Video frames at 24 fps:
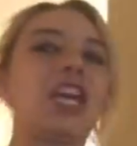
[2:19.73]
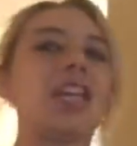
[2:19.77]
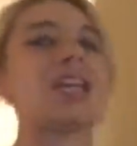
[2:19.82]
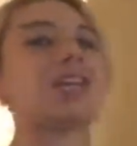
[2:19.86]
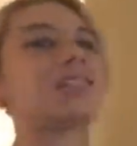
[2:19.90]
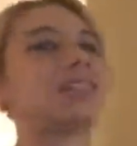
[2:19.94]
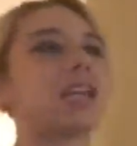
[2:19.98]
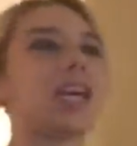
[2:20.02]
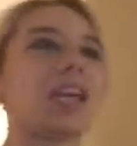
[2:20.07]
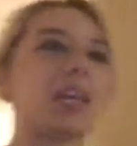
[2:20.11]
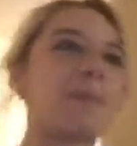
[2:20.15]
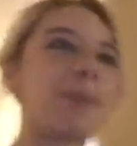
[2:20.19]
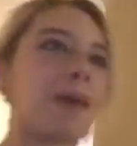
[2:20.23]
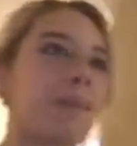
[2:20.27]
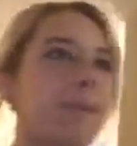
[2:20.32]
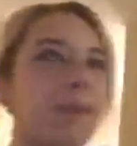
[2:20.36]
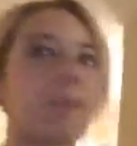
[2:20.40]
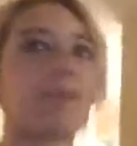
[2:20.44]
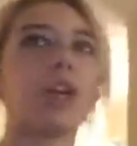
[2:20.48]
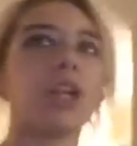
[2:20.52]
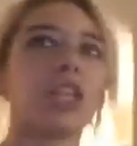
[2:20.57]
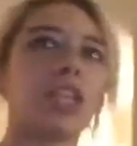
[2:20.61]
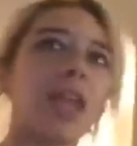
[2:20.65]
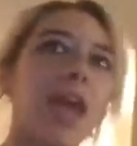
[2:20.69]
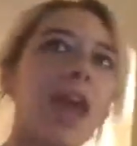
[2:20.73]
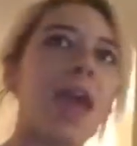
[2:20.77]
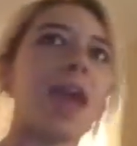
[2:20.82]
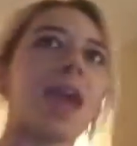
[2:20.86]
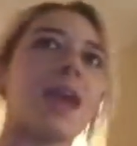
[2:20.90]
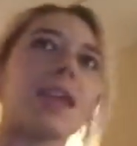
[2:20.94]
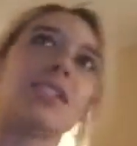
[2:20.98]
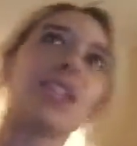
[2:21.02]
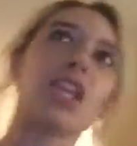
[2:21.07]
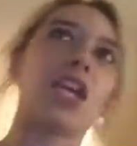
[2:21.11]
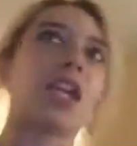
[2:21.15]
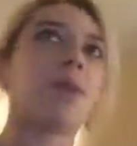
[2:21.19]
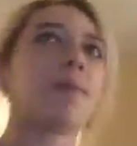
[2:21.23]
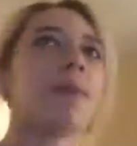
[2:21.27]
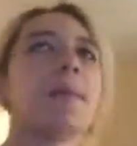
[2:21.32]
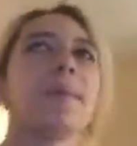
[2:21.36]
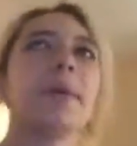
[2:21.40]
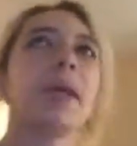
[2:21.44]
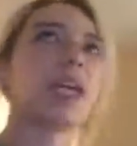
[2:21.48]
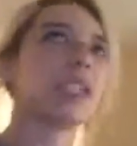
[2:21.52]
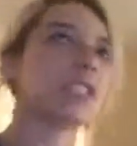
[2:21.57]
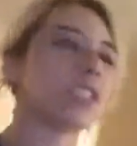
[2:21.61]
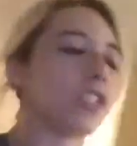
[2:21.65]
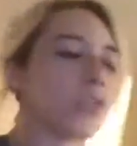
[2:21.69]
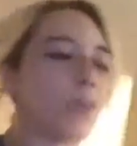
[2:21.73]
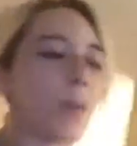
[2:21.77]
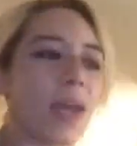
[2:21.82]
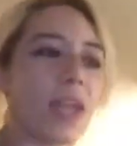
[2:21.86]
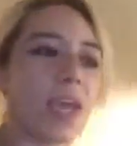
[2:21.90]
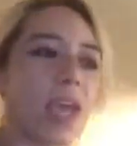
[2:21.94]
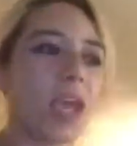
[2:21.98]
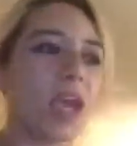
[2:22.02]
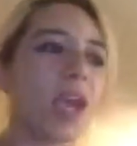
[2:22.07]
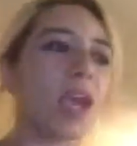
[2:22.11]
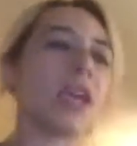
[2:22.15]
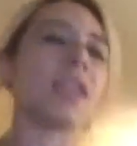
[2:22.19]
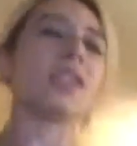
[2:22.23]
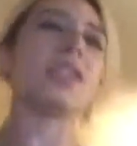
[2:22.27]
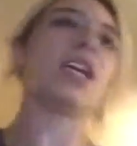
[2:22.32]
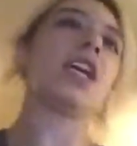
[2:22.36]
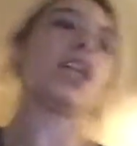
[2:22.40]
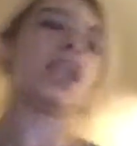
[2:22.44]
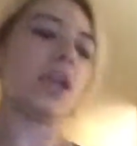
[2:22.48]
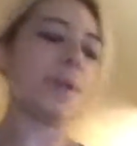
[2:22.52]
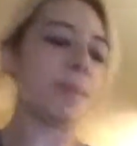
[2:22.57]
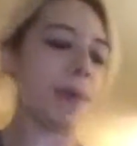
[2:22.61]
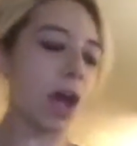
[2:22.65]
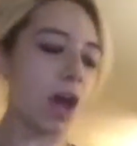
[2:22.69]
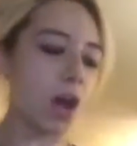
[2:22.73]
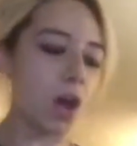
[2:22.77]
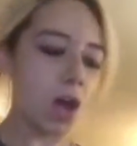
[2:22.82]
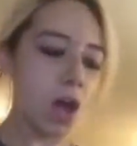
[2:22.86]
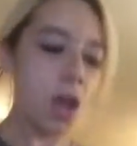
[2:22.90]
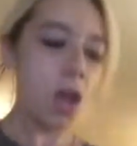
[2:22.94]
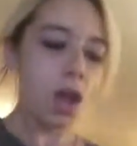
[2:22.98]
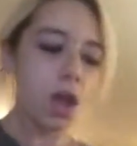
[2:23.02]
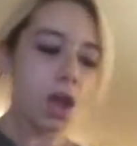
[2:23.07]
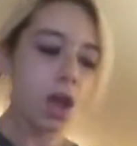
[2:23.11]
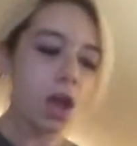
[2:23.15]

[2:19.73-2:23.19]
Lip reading: and tell you about my birthday and tell you about my cousin's wedding and tell you about